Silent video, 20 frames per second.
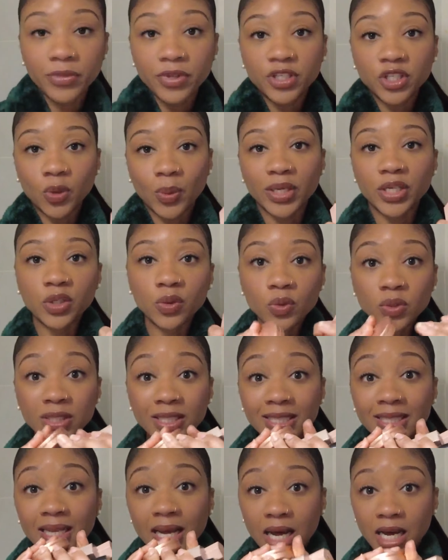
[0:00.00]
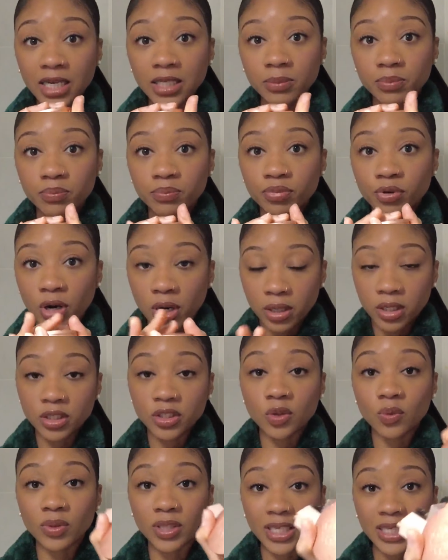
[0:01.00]
So I used nine products.
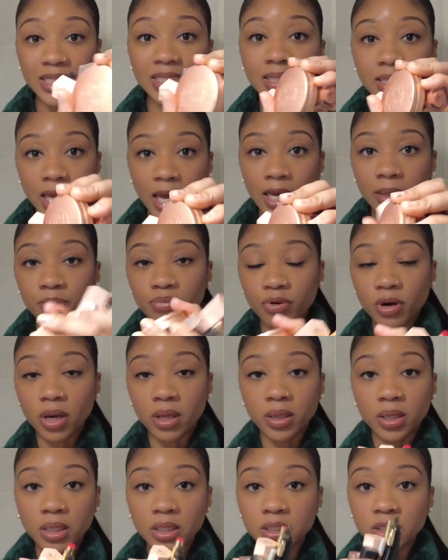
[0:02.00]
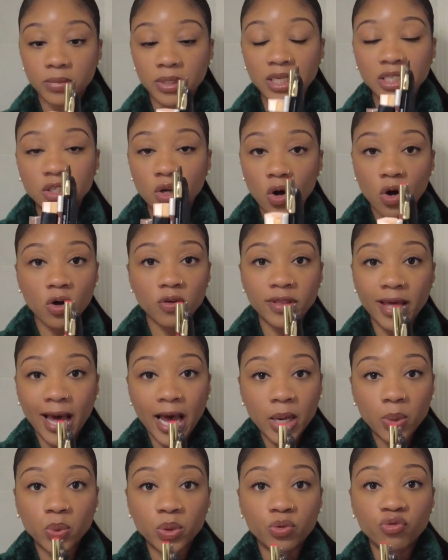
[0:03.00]
So these nine products is all that
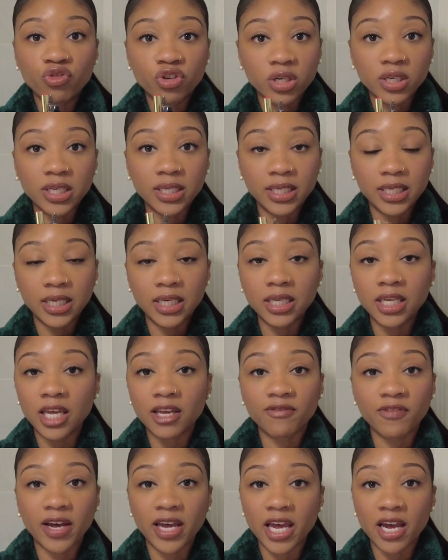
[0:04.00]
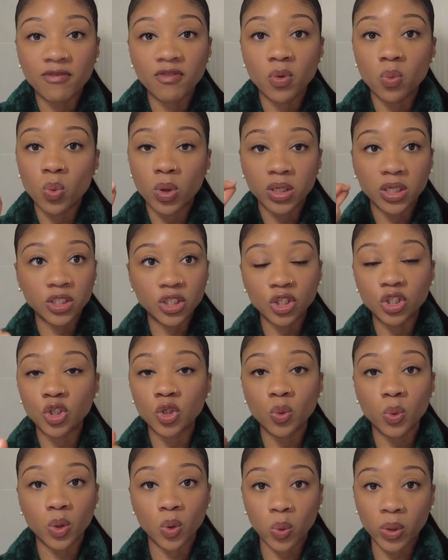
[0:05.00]
I would really need if I ever wanted to
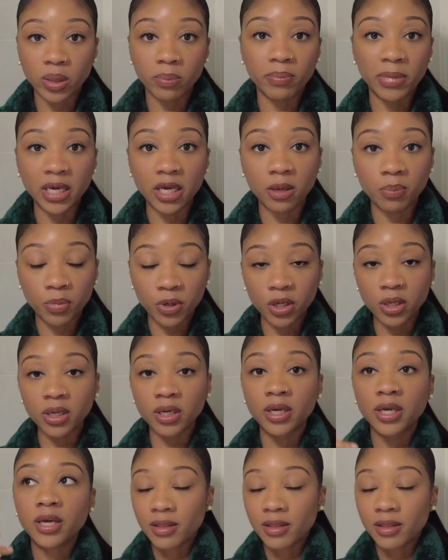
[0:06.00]
do a quick makeup look